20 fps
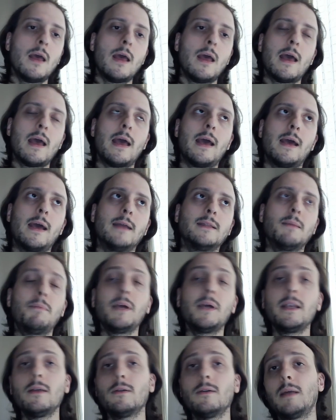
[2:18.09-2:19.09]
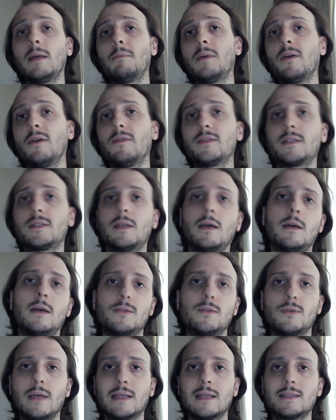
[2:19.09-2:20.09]
And depending on number of
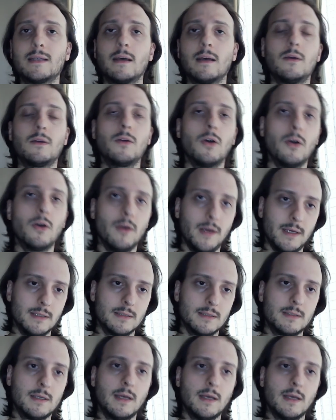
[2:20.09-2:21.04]
stars, you get some coins.